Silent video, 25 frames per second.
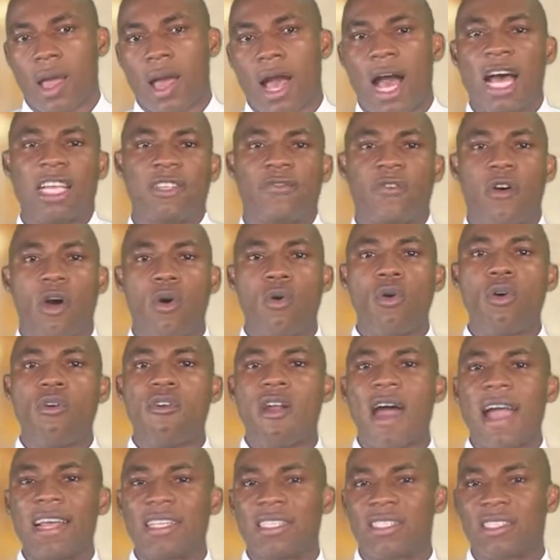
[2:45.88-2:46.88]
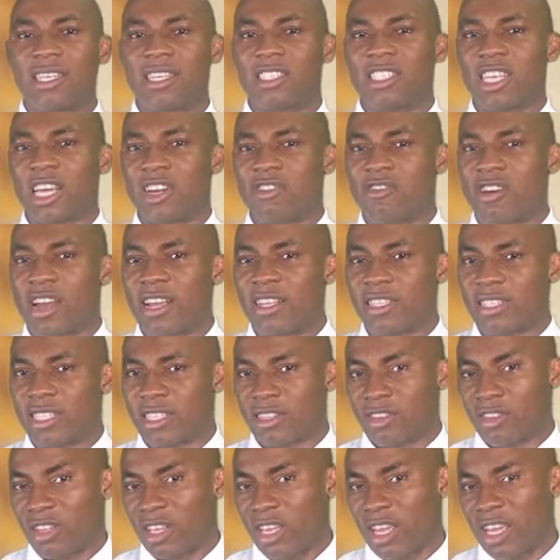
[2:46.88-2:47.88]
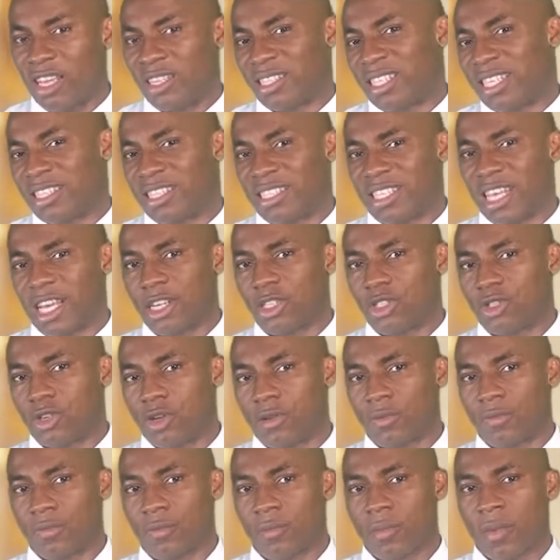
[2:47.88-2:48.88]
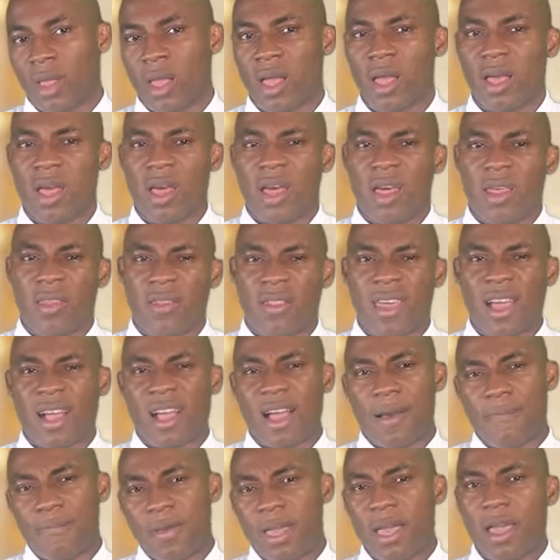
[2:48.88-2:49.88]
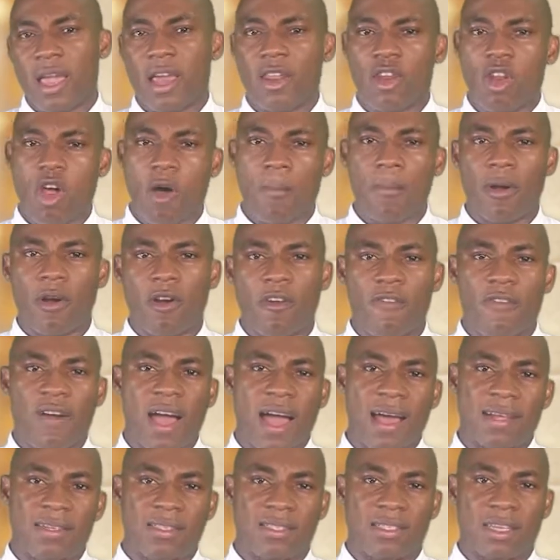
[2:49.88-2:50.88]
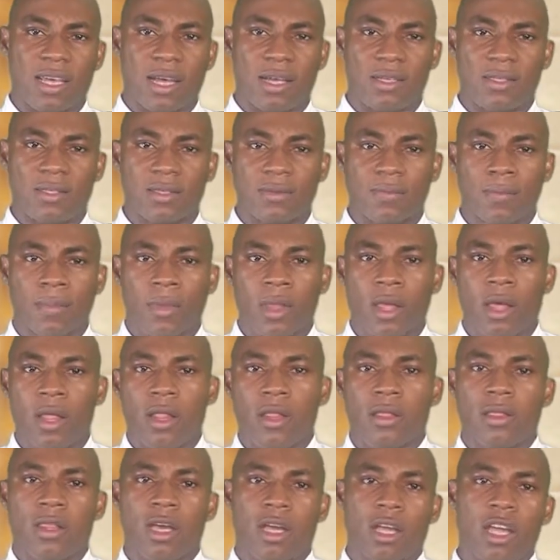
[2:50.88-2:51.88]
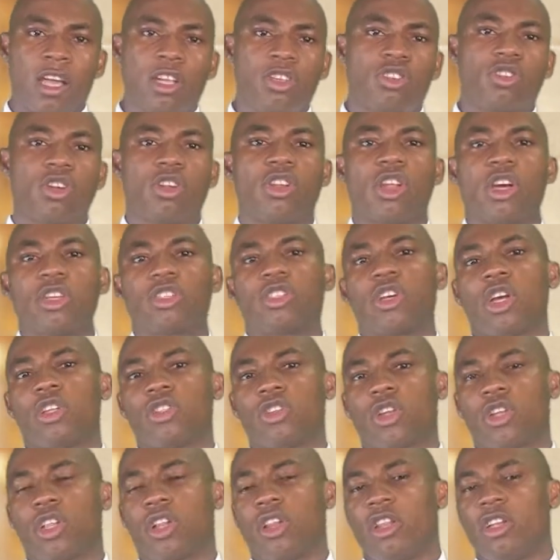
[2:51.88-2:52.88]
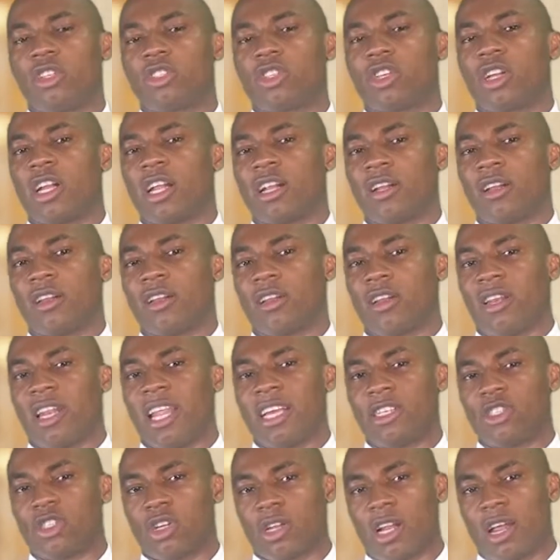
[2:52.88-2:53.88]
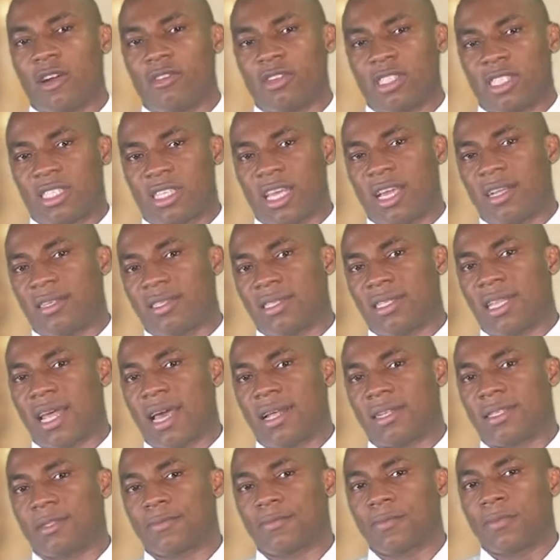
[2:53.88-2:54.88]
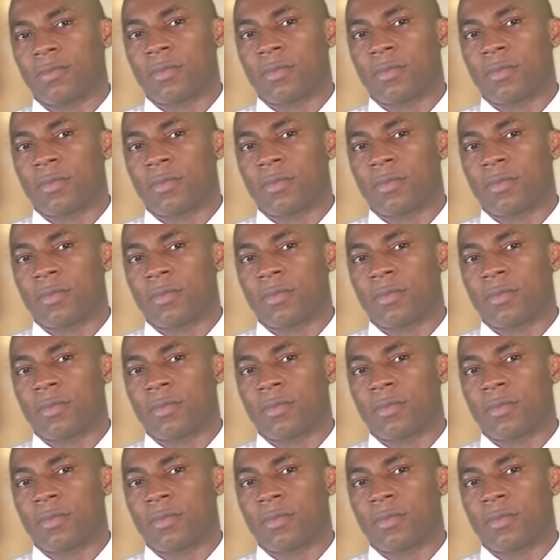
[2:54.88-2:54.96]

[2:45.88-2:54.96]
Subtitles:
As for who writes the general intercession, there can be a number of answers. The introduction to the lectionary states that